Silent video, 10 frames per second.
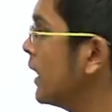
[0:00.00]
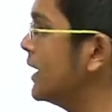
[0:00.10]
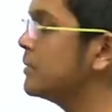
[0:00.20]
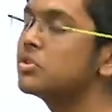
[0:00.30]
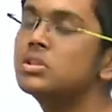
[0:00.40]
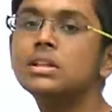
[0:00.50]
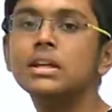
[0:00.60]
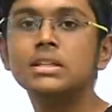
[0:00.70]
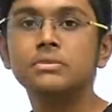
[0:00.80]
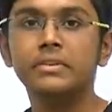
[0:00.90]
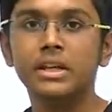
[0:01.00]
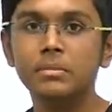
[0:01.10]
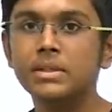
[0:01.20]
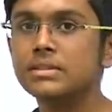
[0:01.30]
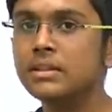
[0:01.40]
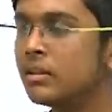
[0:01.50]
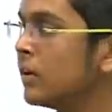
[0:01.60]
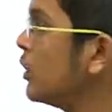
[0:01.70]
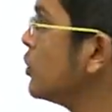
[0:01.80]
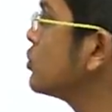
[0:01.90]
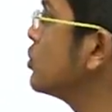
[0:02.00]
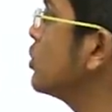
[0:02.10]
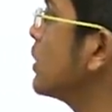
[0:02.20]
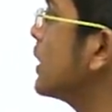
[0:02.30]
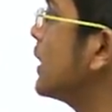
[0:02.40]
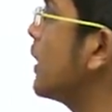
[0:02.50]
AIIMS GK is very basic. So